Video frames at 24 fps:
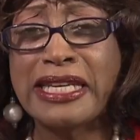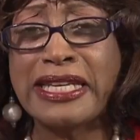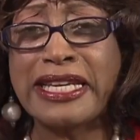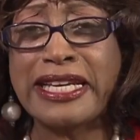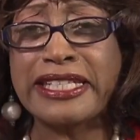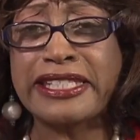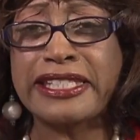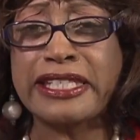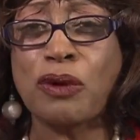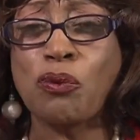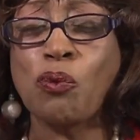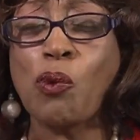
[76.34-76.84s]

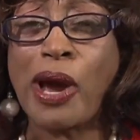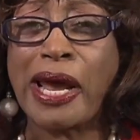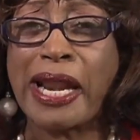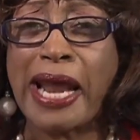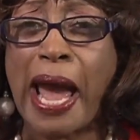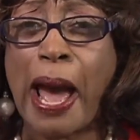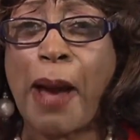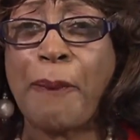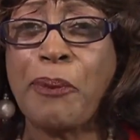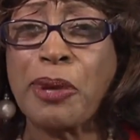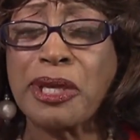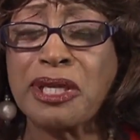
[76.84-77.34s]
Listen, what
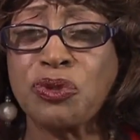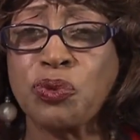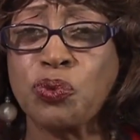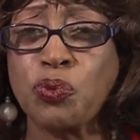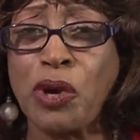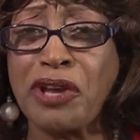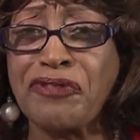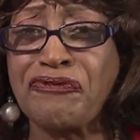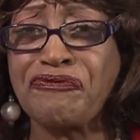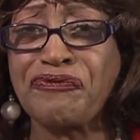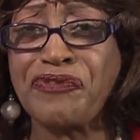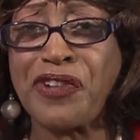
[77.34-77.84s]
happens
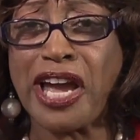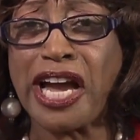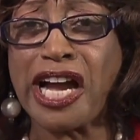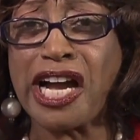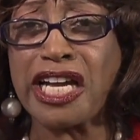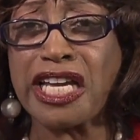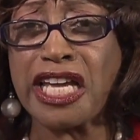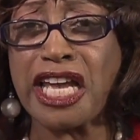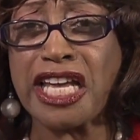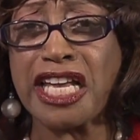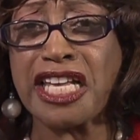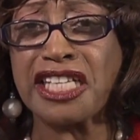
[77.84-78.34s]
when
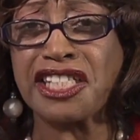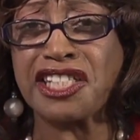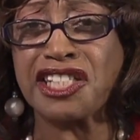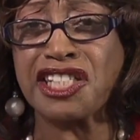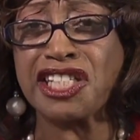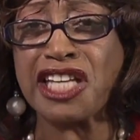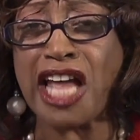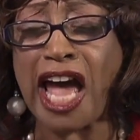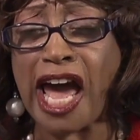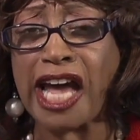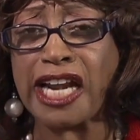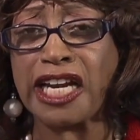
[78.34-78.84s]
failure is
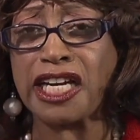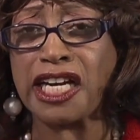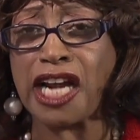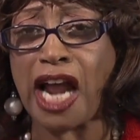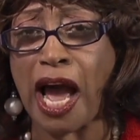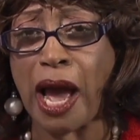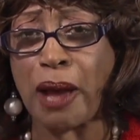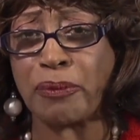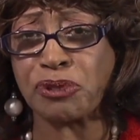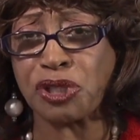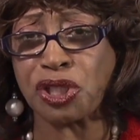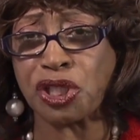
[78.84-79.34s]
not an
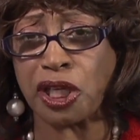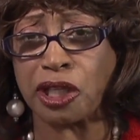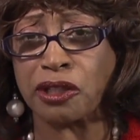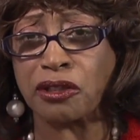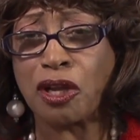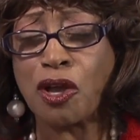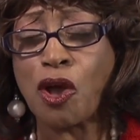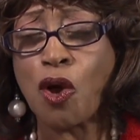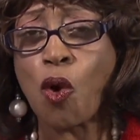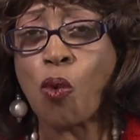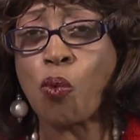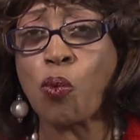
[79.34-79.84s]
option?
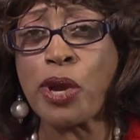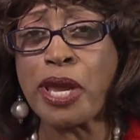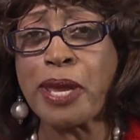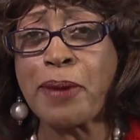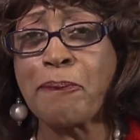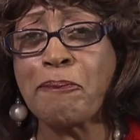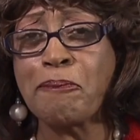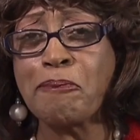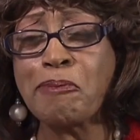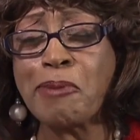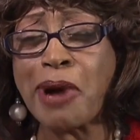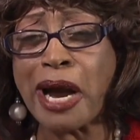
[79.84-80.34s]
We
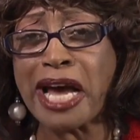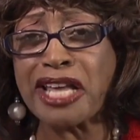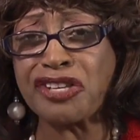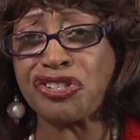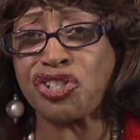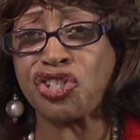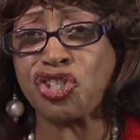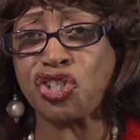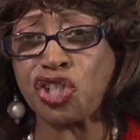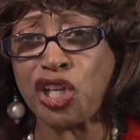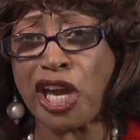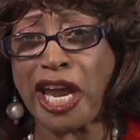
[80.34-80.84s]

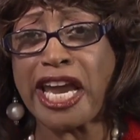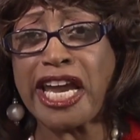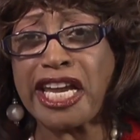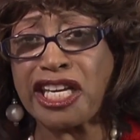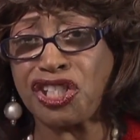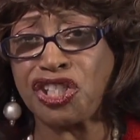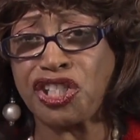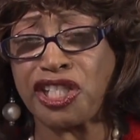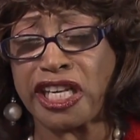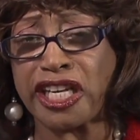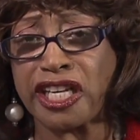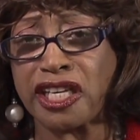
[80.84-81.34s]
must
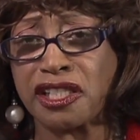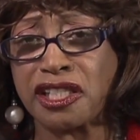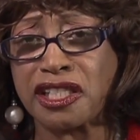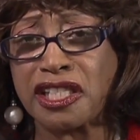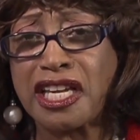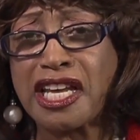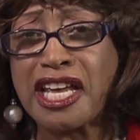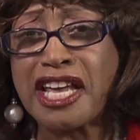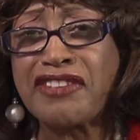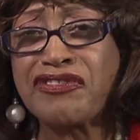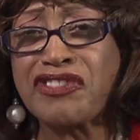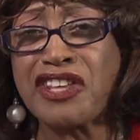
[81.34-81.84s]
change
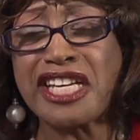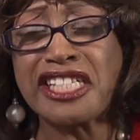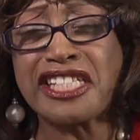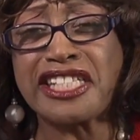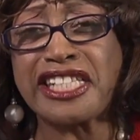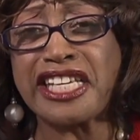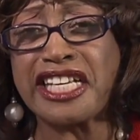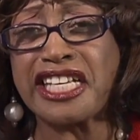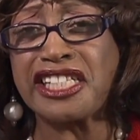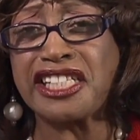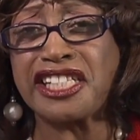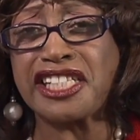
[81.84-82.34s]
this. This
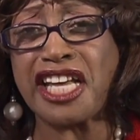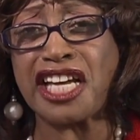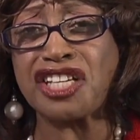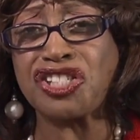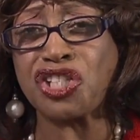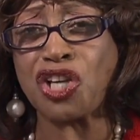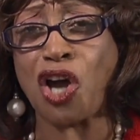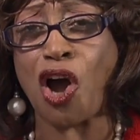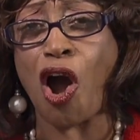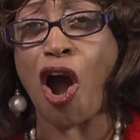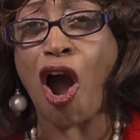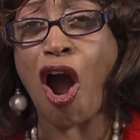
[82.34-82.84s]
sends
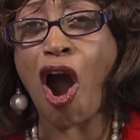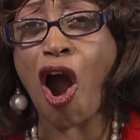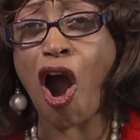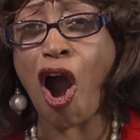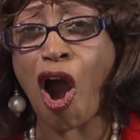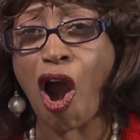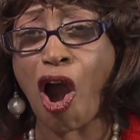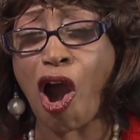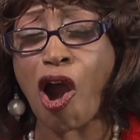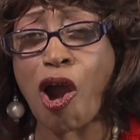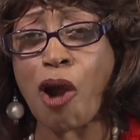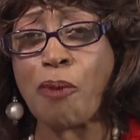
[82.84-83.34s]
such a
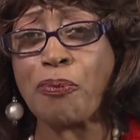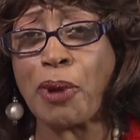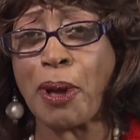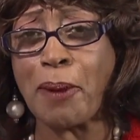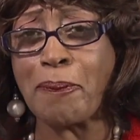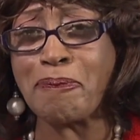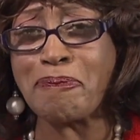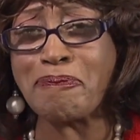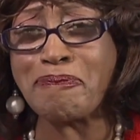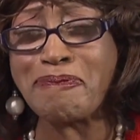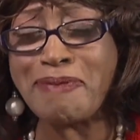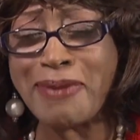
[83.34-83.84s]

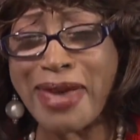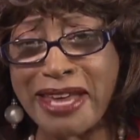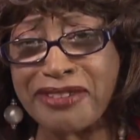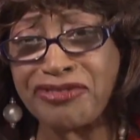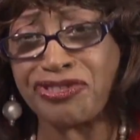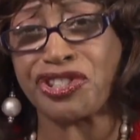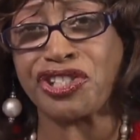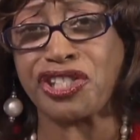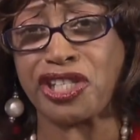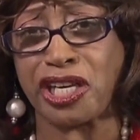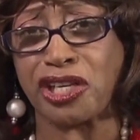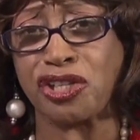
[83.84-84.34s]
horrible
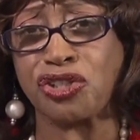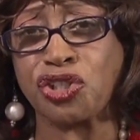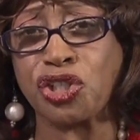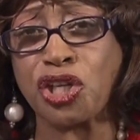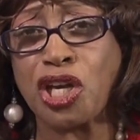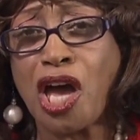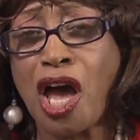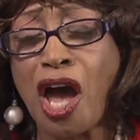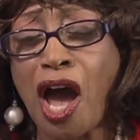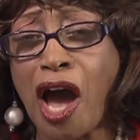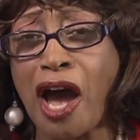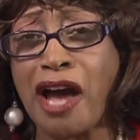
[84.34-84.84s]
message,
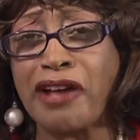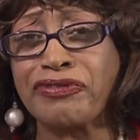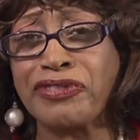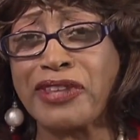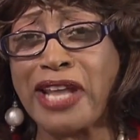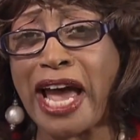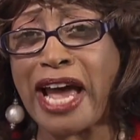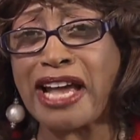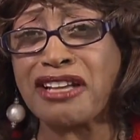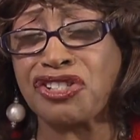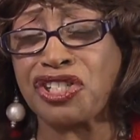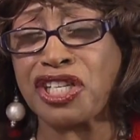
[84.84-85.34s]

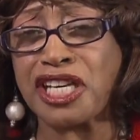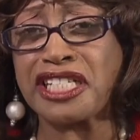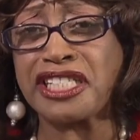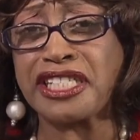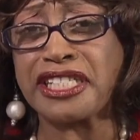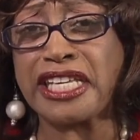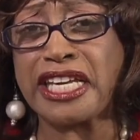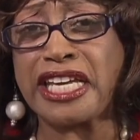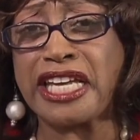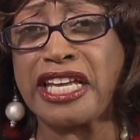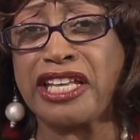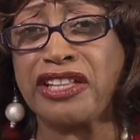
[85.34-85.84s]
not
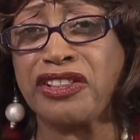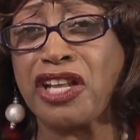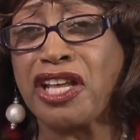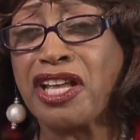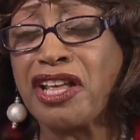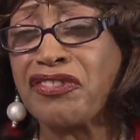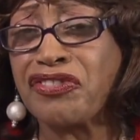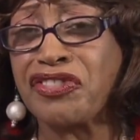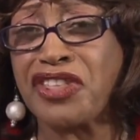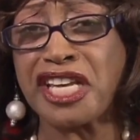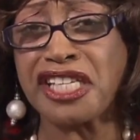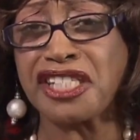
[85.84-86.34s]
just in
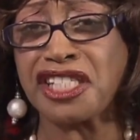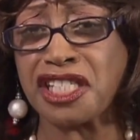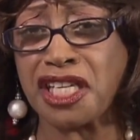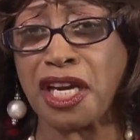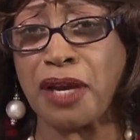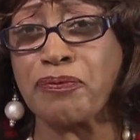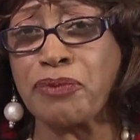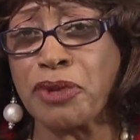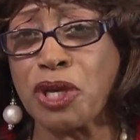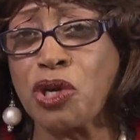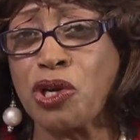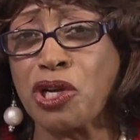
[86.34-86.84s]
this
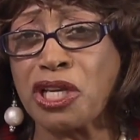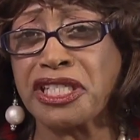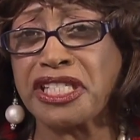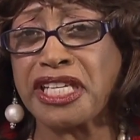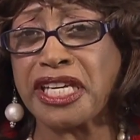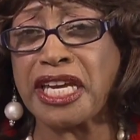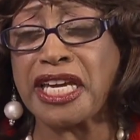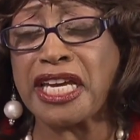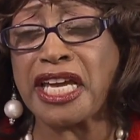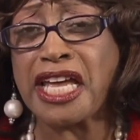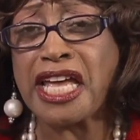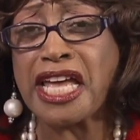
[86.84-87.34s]

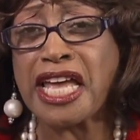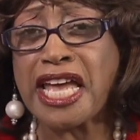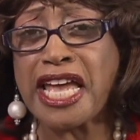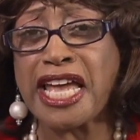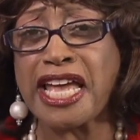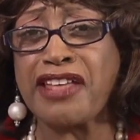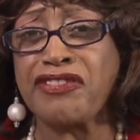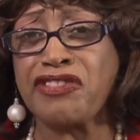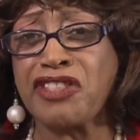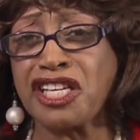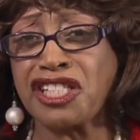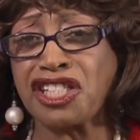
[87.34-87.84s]
community,
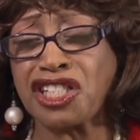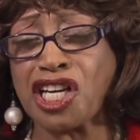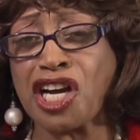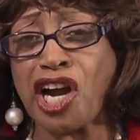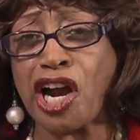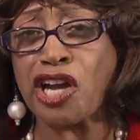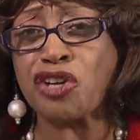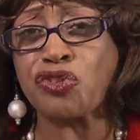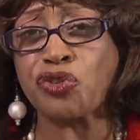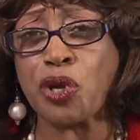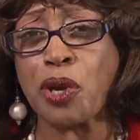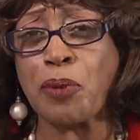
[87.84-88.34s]
in this
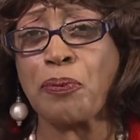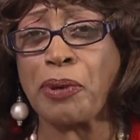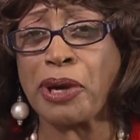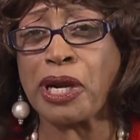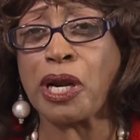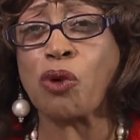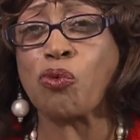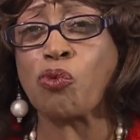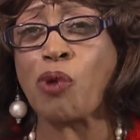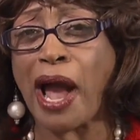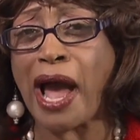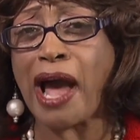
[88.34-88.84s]
country,
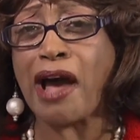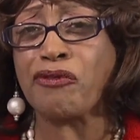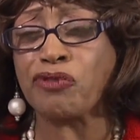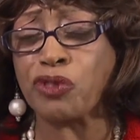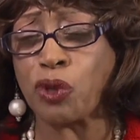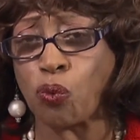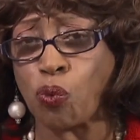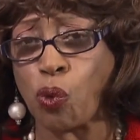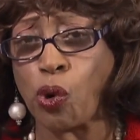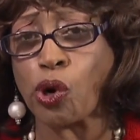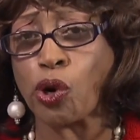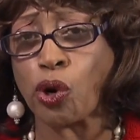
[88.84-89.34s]
but around
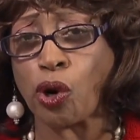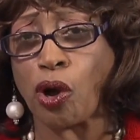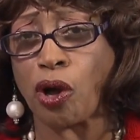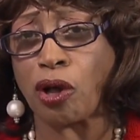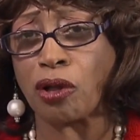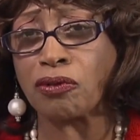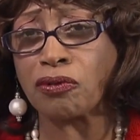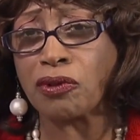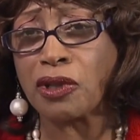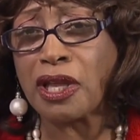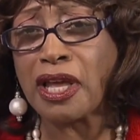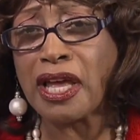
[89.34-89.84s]
the
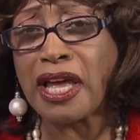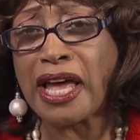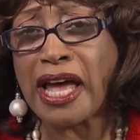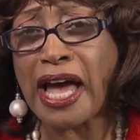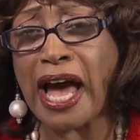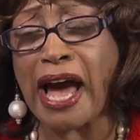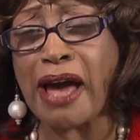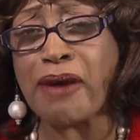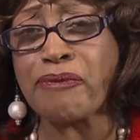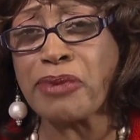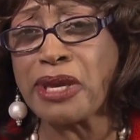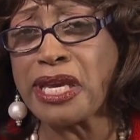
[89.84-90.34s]
world.
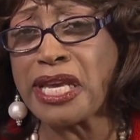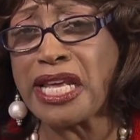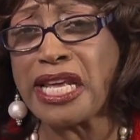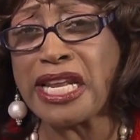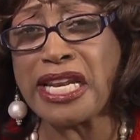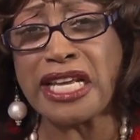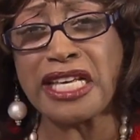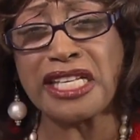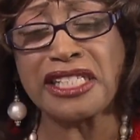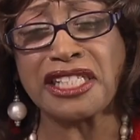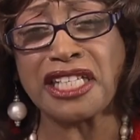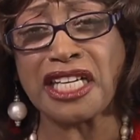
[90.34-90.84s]
I mean,
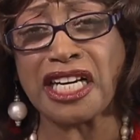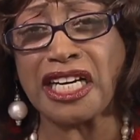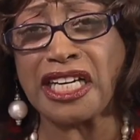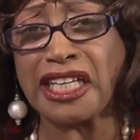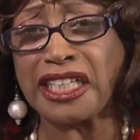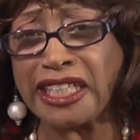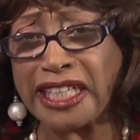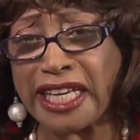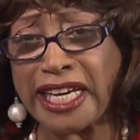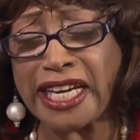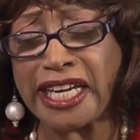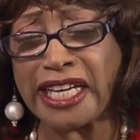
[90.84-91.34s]
it is
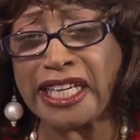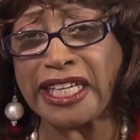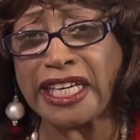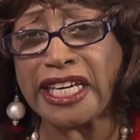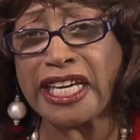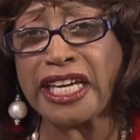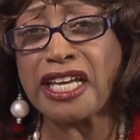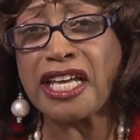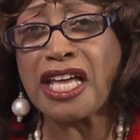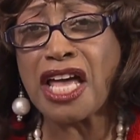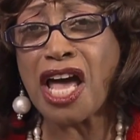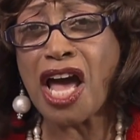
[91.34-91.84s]

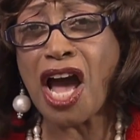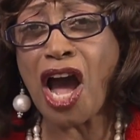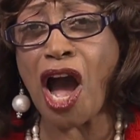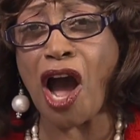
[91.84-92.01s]
clearly,